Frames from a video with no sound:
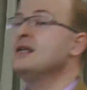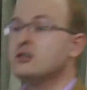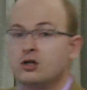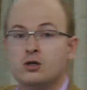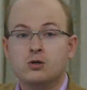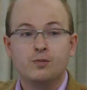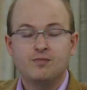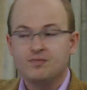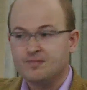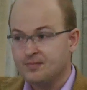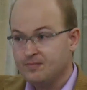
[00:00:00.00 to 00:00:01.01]
So,
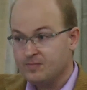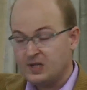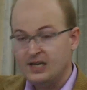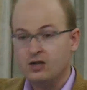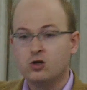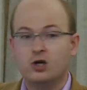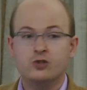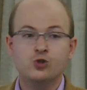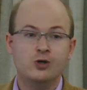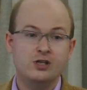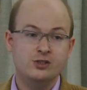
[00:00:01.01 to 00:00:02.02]
in
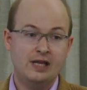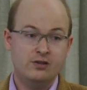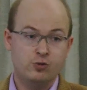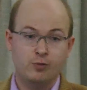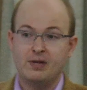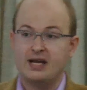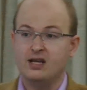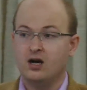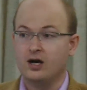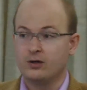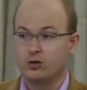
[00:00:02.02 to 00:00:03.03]
contrast then to many
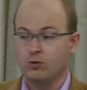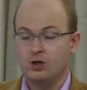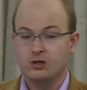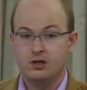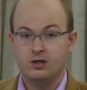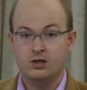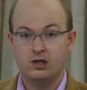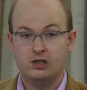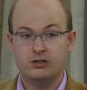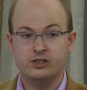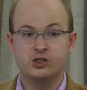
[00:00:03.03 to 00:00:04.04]
other
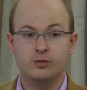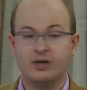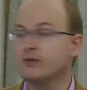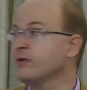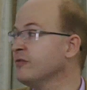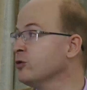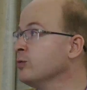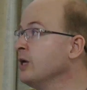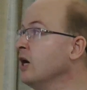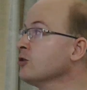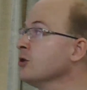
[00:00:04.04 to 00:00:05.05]
systematic reviews, we
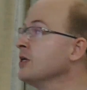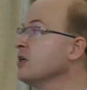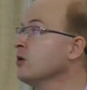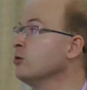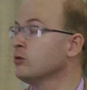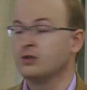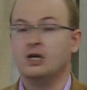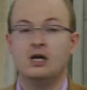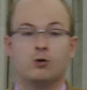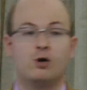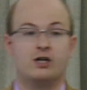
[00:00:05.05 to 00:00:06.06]
also include
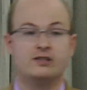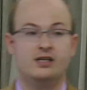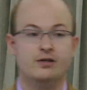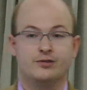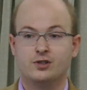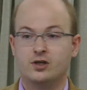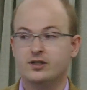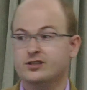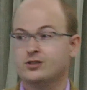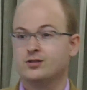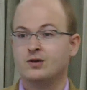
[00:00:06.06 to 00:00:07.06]
qualitative
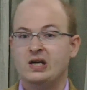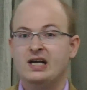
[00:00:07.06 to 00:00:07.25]
studies.